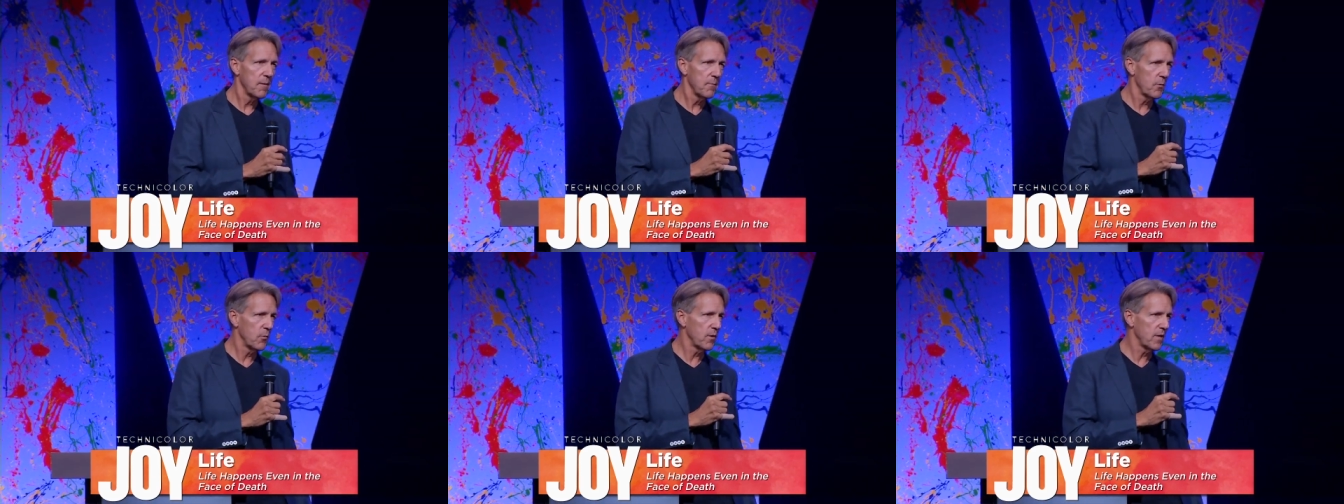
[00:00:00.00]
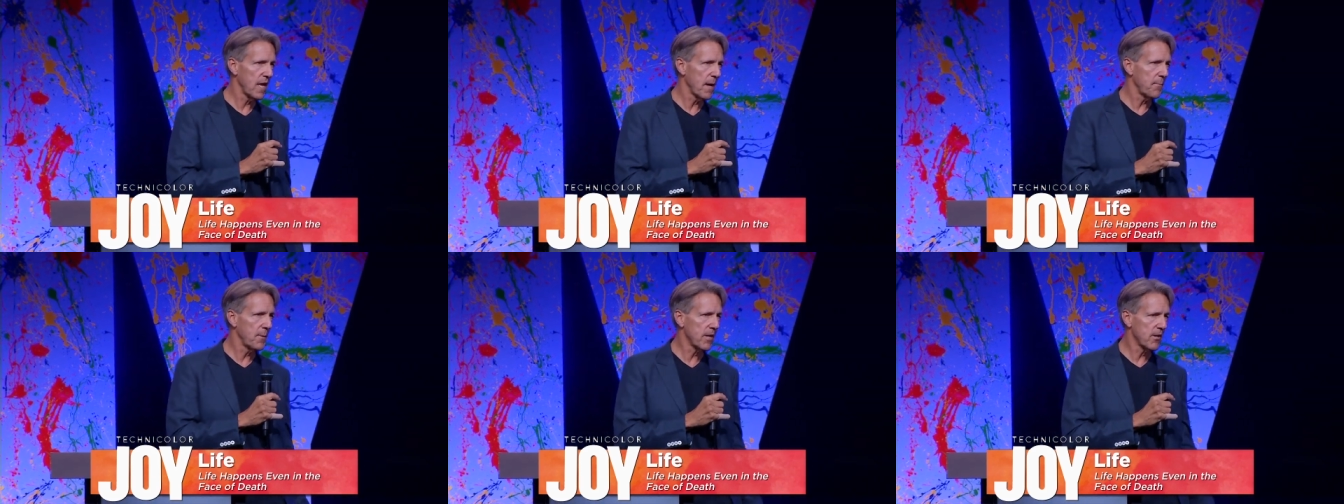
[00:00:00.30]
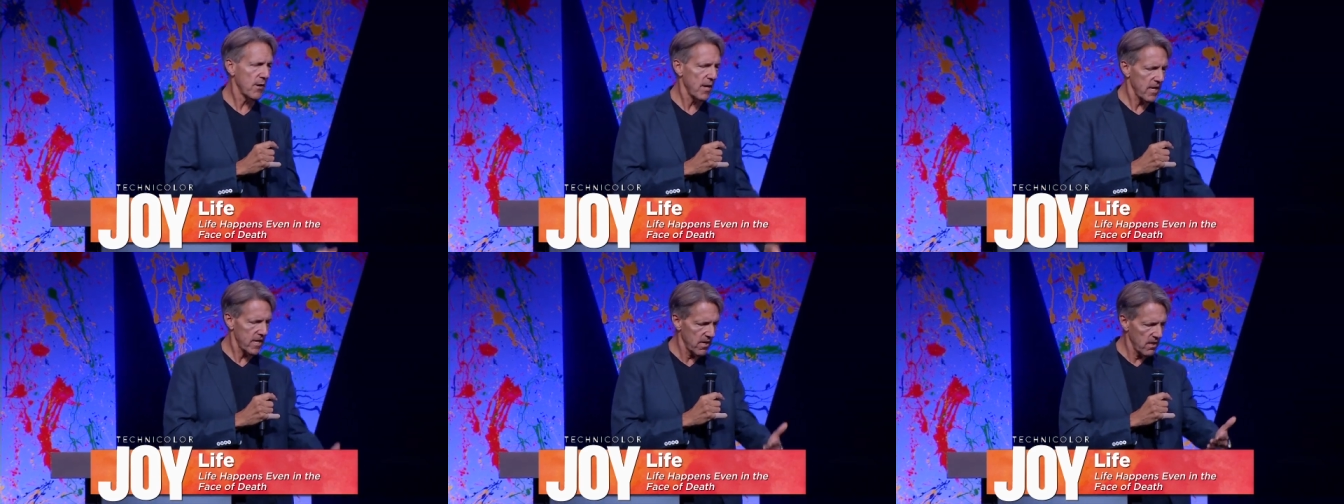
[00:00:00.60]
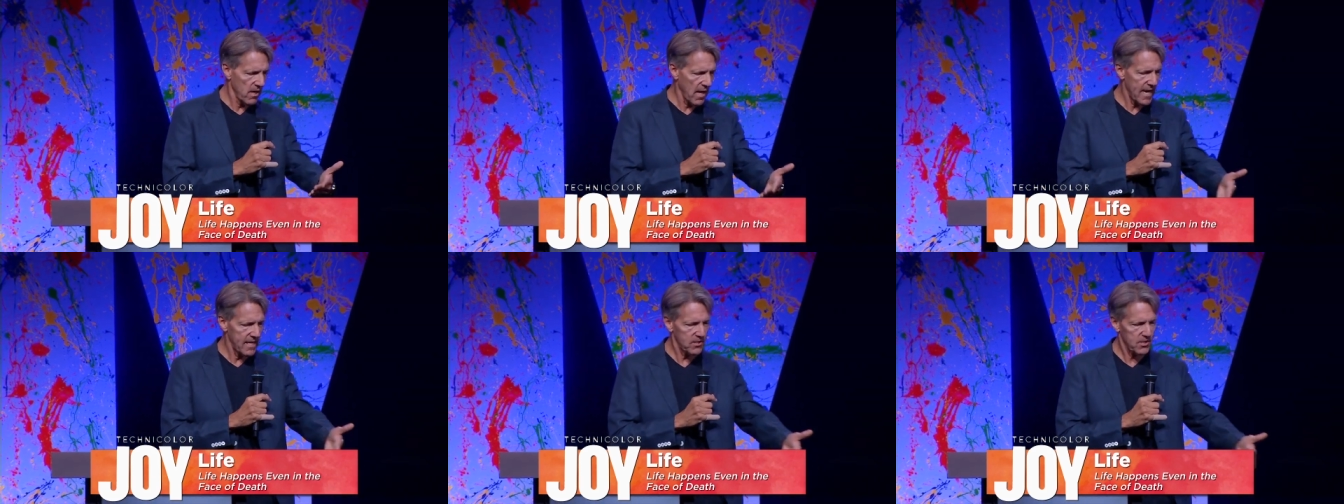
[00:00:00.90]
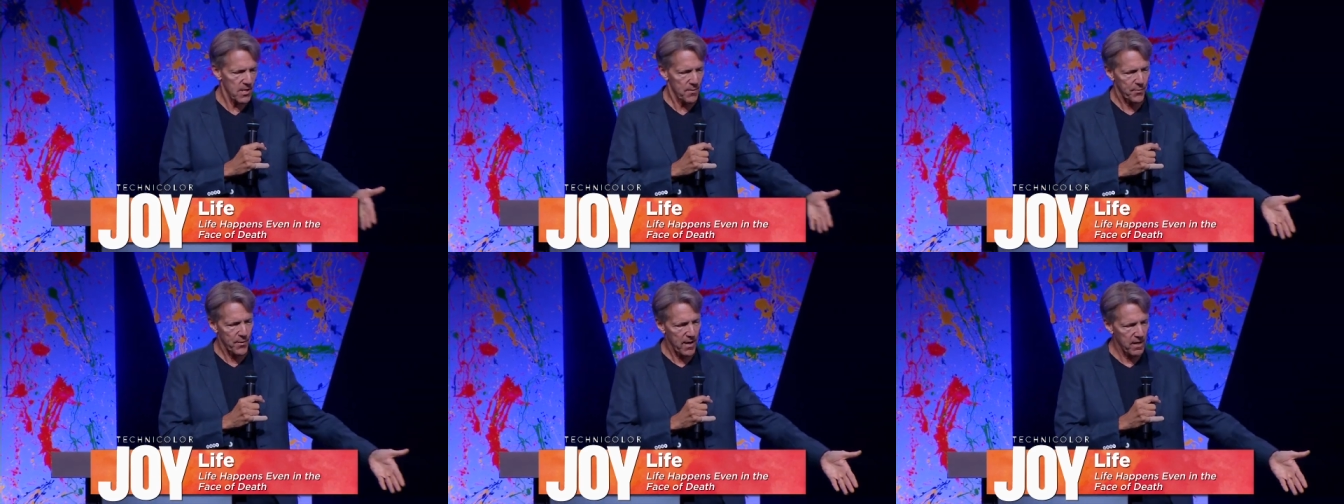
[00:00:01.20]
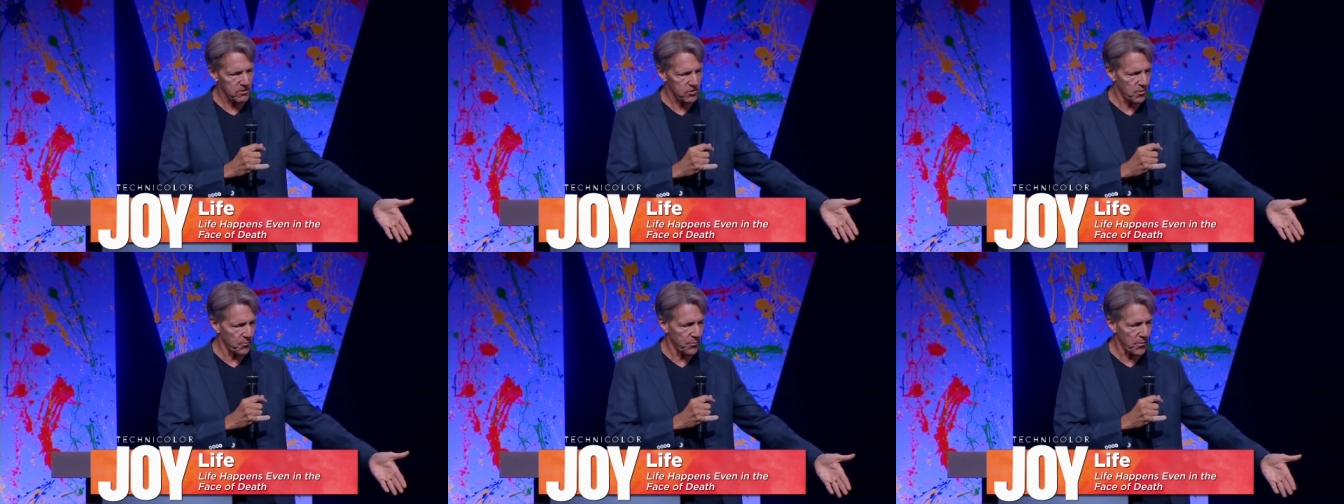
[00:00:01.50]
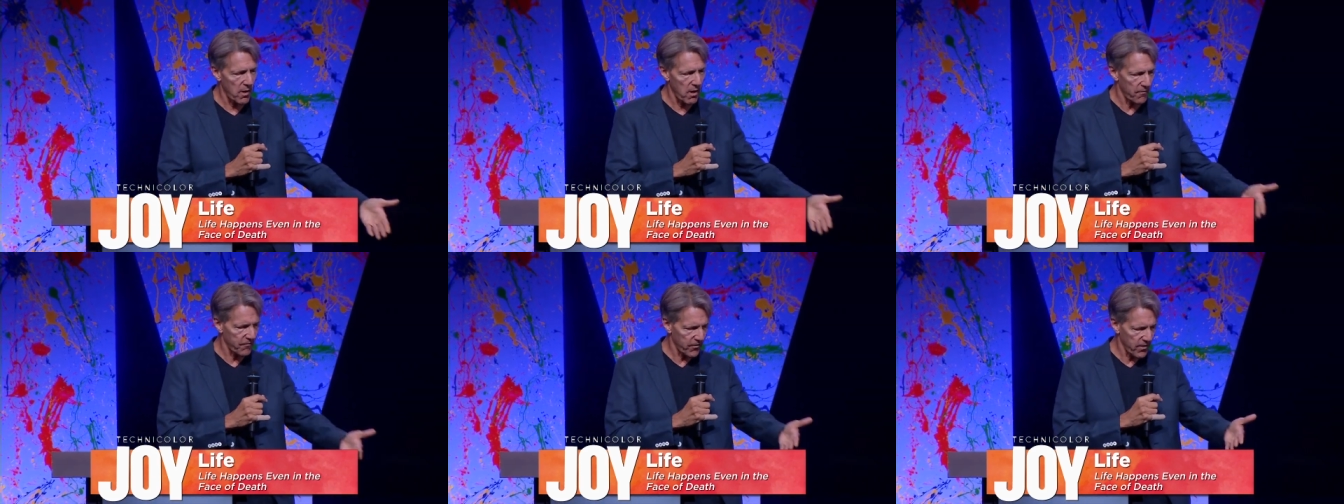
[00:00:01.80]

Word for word: Wouldn't that be great? Here lies the Apostle Paul.